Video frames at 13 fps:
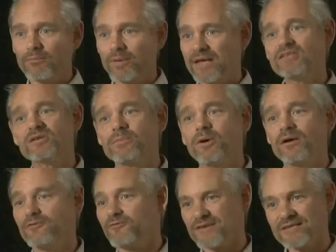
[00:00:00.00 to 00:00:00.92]
based
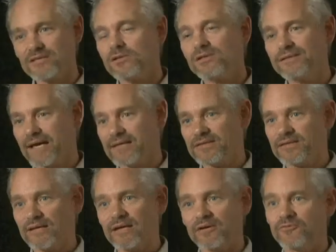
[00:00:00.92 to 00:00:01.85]
upon physical
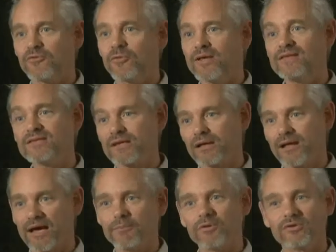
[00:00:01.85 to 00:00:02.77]
testing and forensic
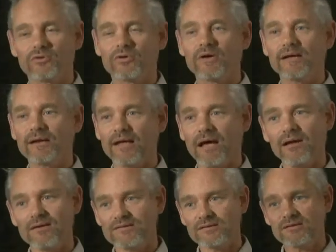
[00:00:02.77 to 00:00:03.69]
laboratory
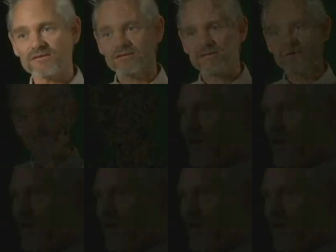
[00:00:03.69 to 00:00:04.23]
analysis.